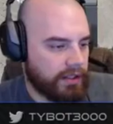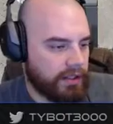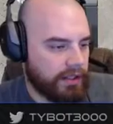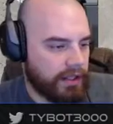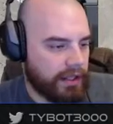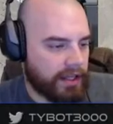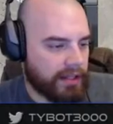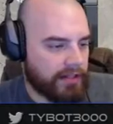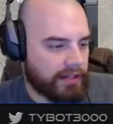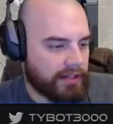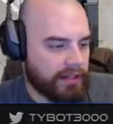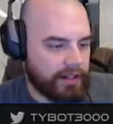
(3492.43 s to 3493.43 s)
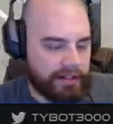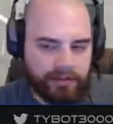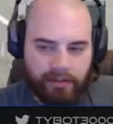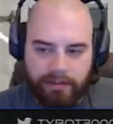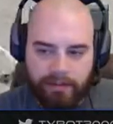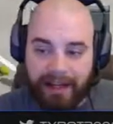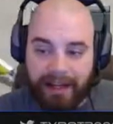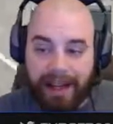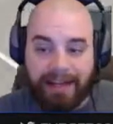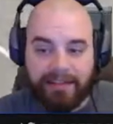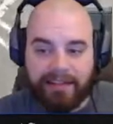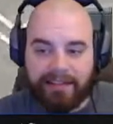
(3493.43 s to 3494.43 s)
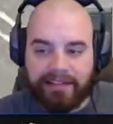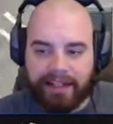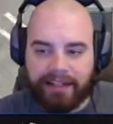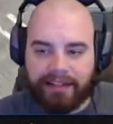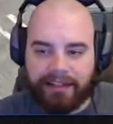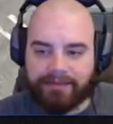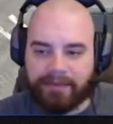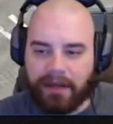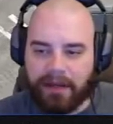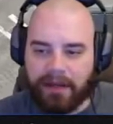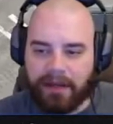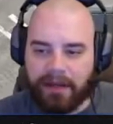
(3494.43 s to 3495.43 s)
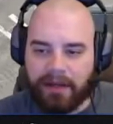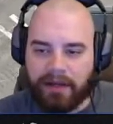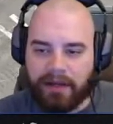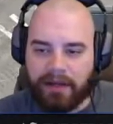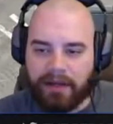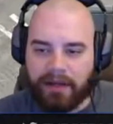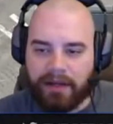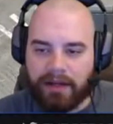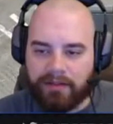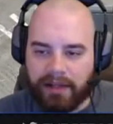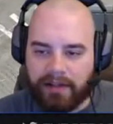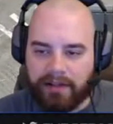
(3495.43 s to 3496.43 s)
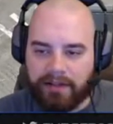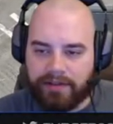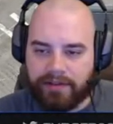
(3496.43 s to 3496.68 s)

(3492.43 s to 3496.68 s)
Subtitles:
Has an antenna, solar power. It has an antenna. I'm working on the solar panels.